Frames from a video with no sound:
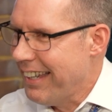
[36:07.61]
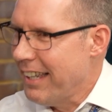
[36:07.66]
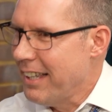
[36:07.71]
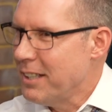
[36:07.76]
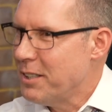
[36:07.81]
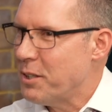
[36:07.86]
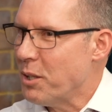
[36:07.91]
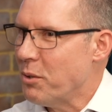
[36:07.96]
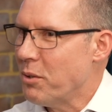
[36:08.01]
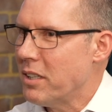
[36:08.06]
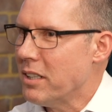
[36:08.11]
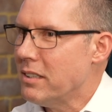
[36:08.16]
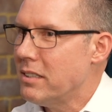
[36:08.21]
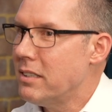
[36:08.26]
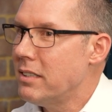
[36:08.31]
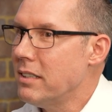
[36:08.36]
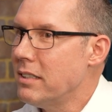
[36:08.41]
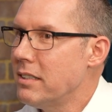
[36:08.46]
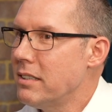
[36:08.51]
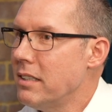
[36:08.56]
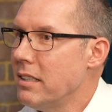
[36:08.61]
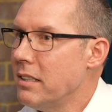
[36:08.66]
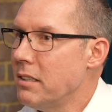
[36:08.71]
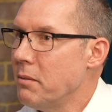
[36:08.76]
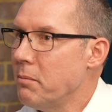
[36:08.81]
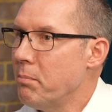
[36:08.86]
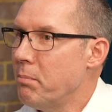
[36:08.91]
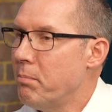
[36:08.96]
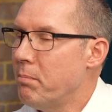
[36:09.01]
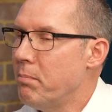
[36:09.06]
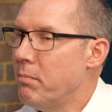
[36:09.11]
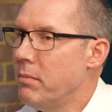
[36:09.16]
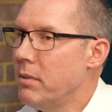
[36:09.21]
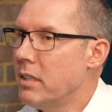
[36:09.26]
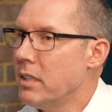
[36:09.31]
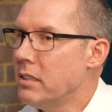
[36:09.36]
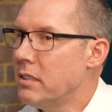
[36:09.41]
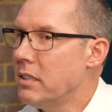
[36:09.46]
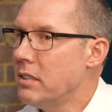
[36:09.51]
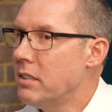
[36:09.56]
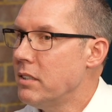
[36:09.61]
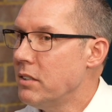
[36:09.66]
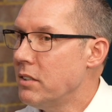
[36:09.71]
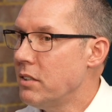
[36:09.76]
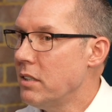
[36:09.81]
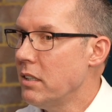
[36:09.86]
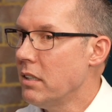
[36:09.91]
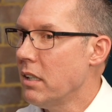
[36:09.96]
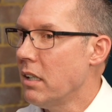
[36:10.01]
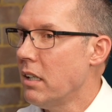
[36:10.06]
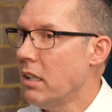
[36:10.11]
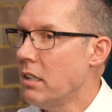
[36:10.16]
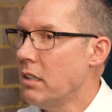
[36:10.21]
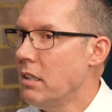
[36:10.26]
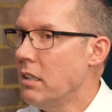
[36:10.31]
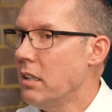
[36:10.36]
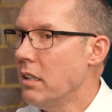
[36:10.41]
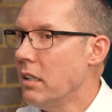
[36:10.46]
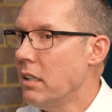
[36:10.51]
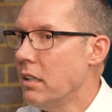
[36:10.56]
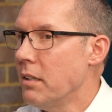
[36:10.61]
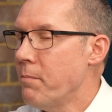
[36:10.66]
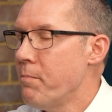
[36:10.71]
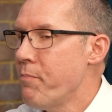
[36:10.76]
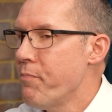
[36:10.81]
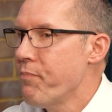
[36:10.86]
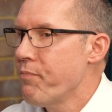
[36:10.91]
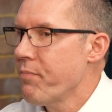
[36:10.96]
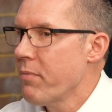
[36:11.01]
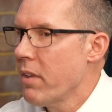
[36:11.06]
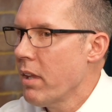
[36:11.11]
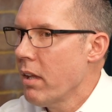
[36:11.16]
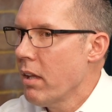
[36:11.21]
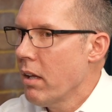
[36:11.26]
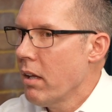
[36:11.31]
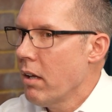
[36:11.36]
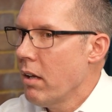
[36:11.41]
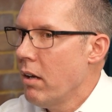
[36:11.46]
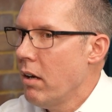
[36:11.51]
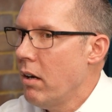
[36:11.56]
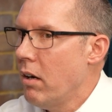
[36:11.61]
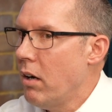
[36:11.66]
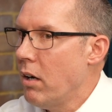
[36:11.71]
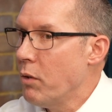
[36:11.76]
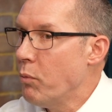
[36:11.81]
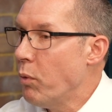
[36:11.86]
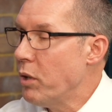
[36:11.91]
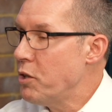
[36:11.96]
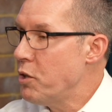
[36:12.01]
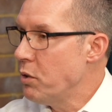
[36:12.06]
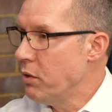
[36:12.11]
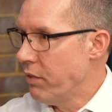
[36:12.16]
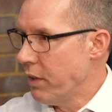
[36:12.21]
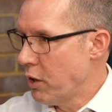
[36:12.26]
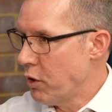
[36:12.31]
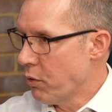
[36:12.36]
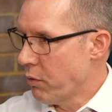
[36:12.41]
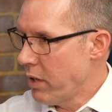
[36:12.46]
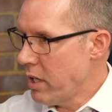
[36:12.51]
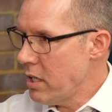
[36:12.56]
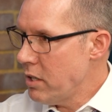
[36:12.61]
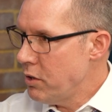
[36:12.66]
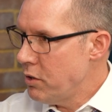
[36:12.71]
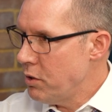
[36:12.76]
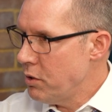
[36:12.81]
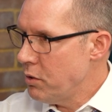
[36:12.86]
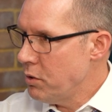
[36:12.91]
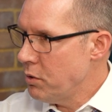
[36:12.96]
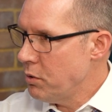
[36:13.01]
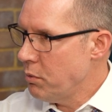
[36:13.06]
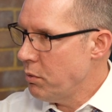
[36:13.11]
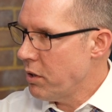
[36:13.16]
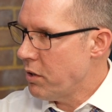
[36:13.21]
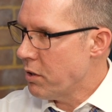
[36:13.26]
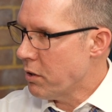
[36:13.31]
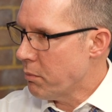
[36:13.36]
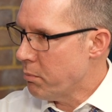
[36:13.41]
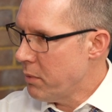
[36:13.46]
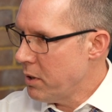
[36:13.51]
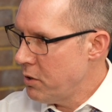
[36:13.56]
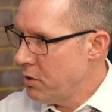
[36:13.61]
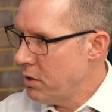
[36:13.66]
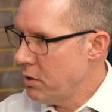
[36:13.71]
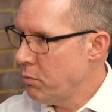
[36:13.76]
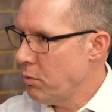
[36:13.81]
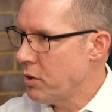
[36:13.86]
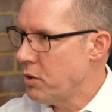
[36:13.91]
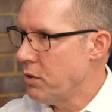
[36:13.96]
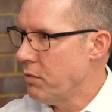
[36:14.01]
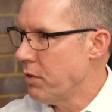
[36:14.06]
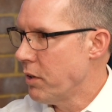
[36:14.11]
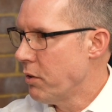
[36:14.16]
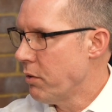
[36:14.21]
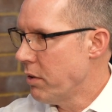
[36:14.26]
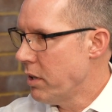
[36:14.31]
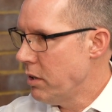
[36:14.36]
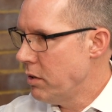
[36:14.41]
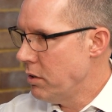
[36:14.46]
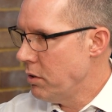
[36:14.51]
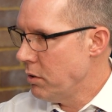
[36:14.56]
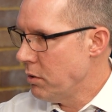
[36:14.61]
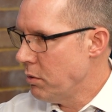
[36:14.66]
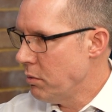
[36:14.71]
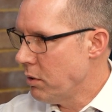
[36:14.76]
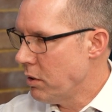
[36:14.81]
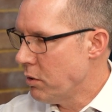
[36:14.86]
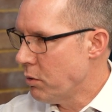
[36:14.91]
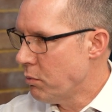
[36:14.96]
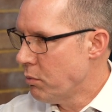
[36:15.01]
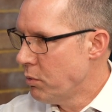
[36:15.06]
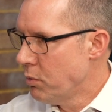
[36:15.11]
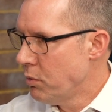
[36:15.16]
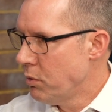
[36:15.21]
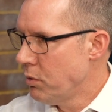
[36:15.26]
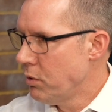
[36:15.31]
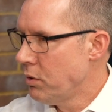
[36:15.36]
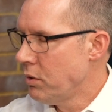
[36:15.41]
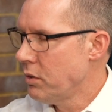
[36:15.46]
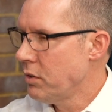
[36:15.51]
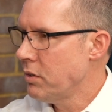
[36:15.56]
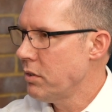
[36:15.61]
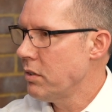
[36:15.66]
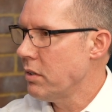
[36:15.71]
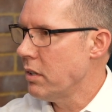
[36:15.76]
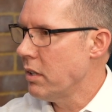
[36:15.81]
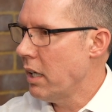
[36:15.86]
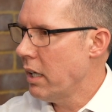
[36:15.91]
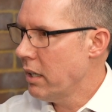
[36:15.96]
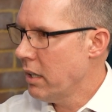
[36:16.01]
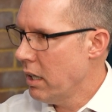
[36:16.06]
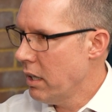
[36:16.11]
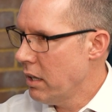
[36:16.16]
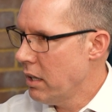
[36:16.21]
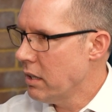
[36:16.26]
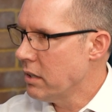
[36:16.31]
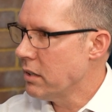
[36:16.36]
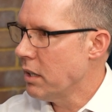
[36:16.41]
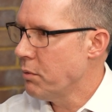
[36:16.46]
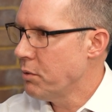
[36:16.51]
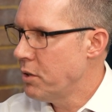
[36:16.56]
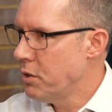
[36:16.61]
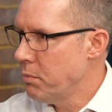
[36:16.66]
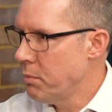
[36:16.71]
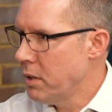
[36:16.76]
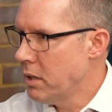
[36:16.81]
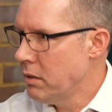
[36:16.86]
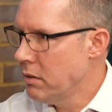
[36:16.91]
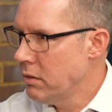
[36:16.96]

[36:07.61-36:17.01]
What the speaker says: So consistency on what you've agreed to with your mission, what you've agreed to with the rules, and that kind of thing. Is that what you mean?